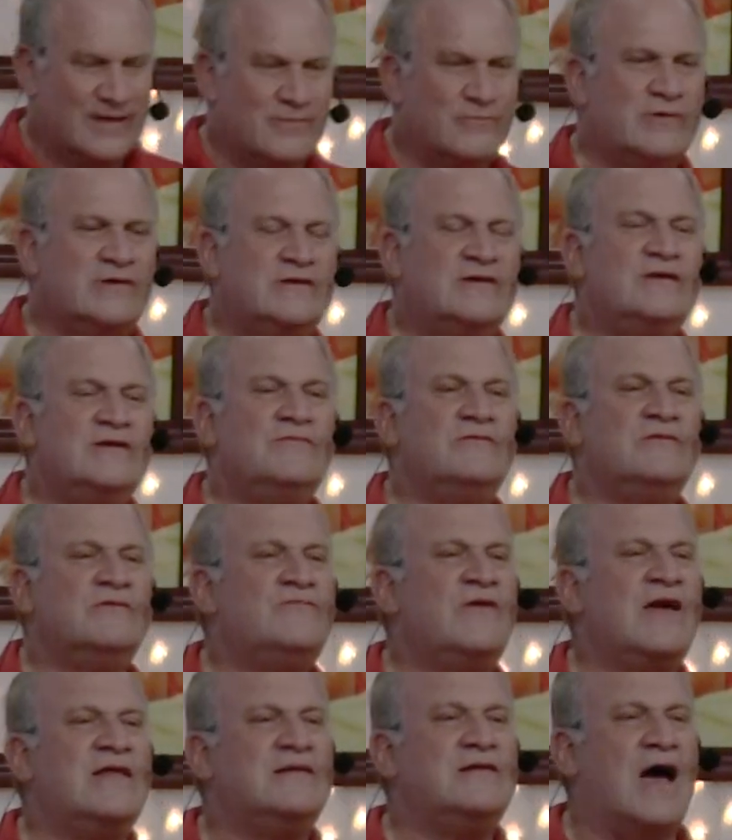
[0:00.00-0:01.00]
we didn't even
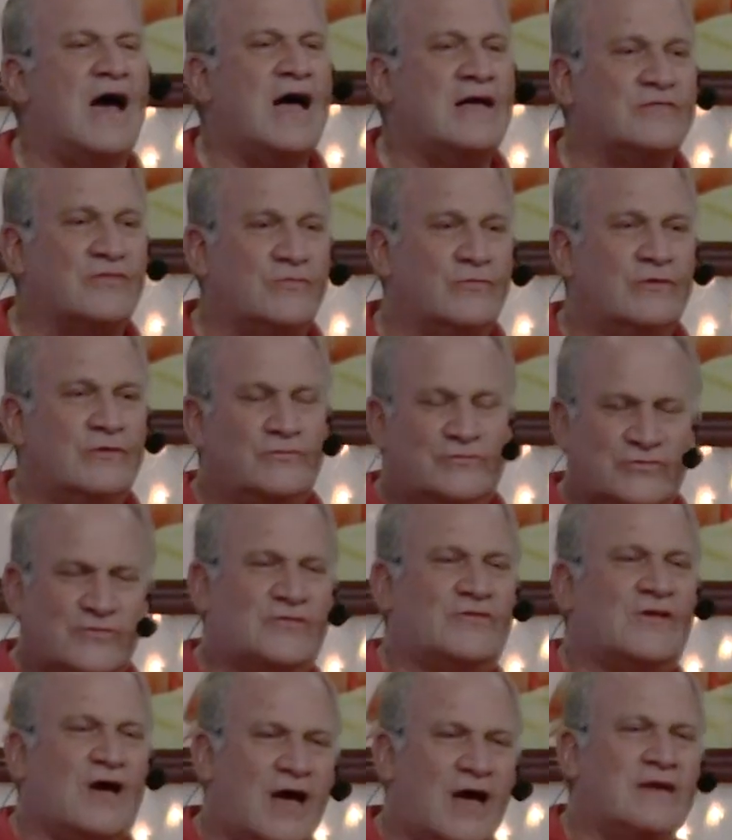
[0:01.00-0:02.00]
invent knots. We were
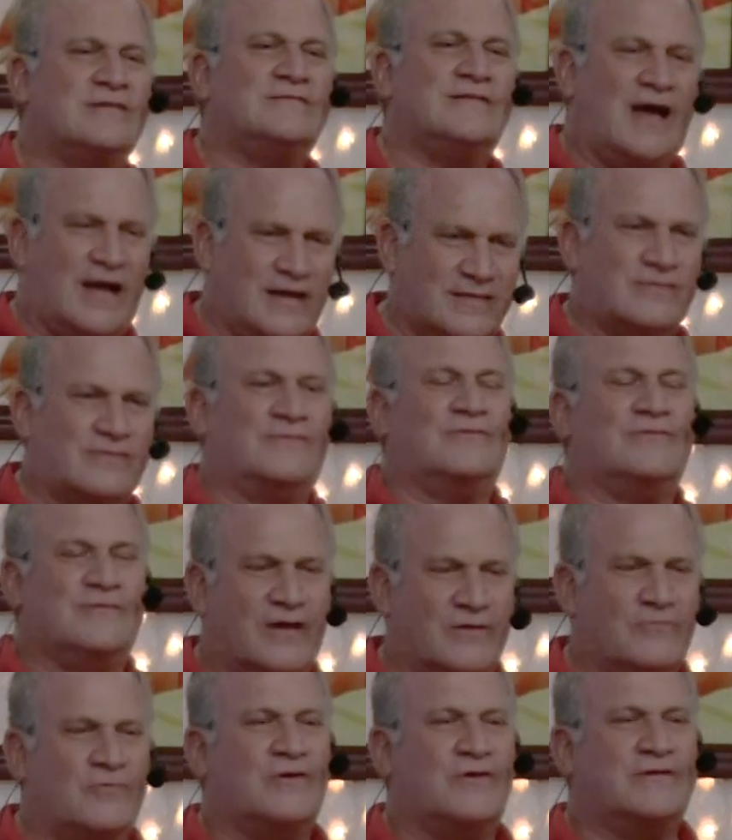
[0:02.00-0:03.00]
just tying knots. We were
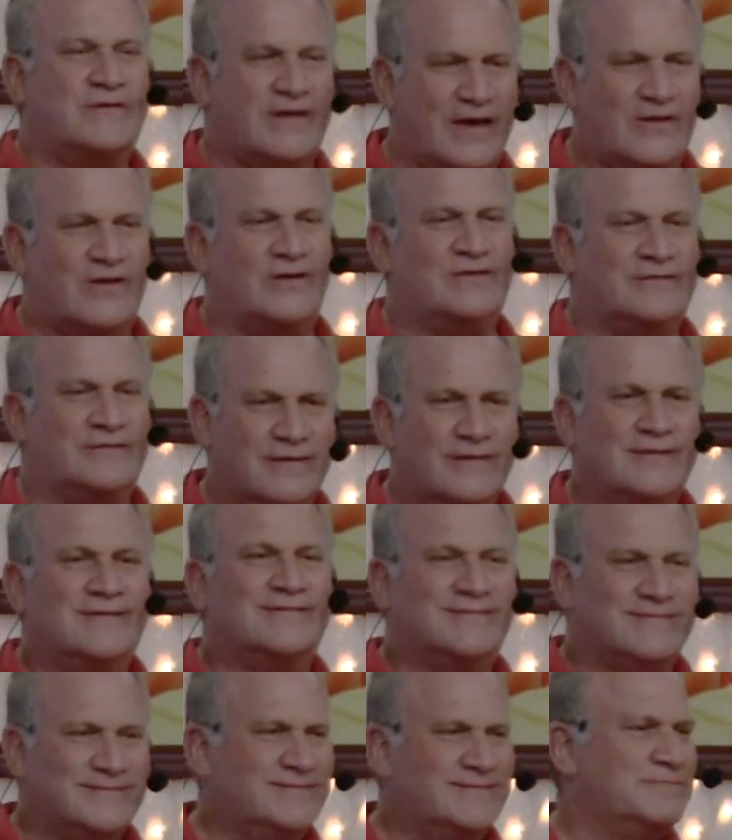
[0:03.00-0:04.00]
like working out our
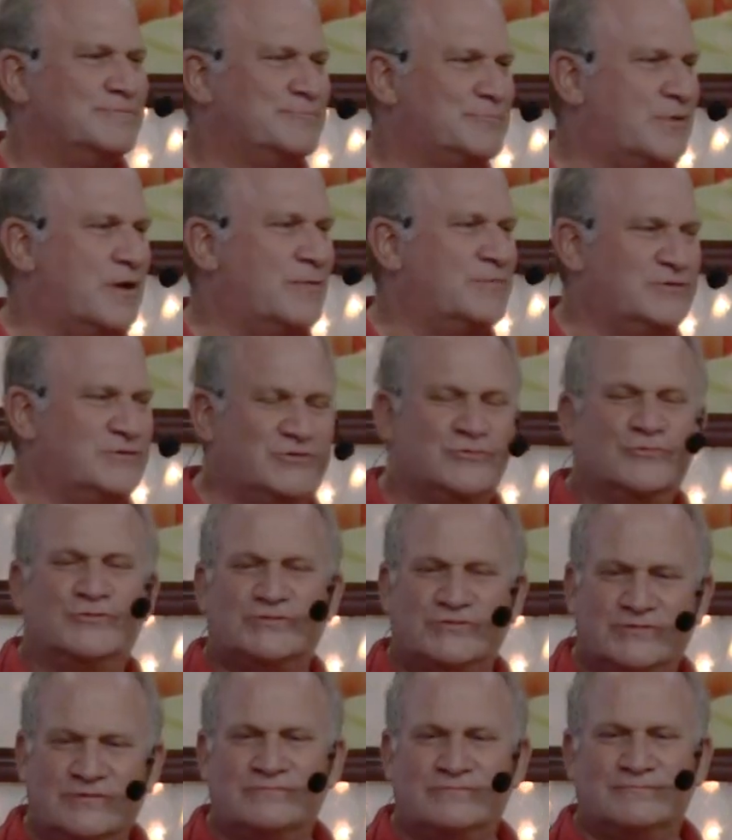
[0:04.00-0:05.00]
probably
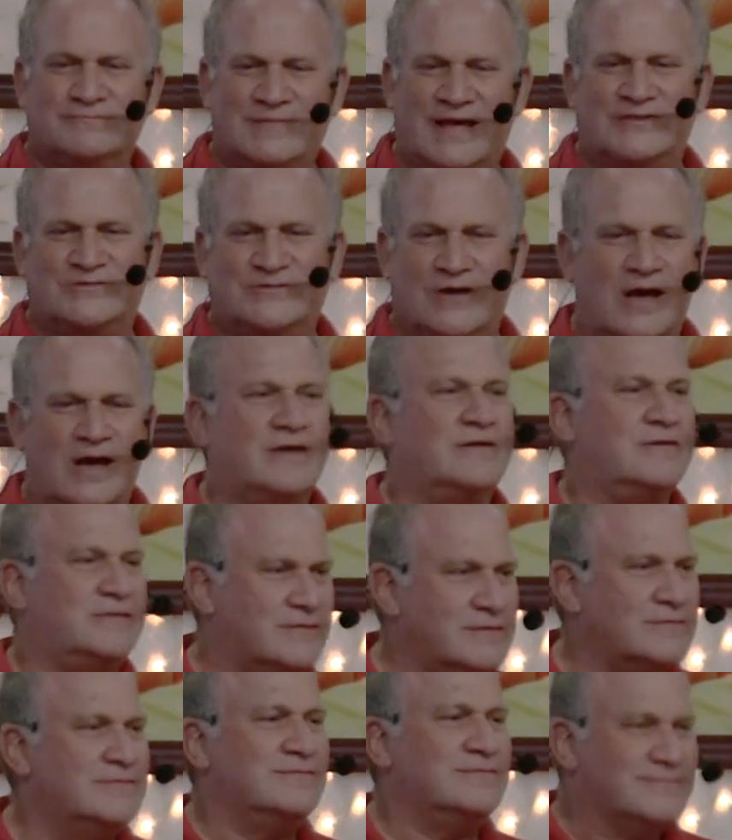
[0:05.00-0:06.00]
Jewish
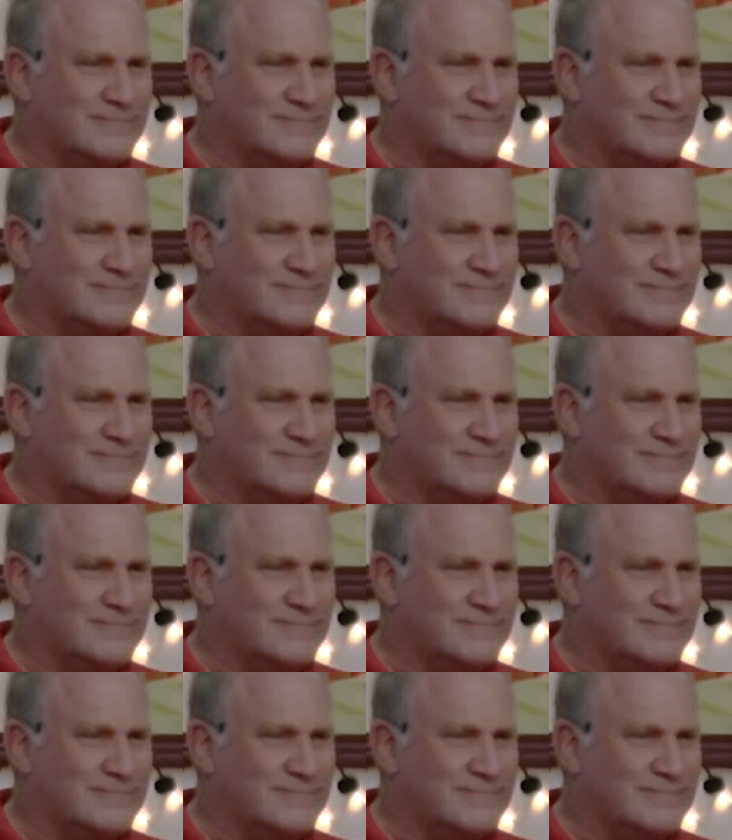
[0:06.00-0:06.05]
anxiety.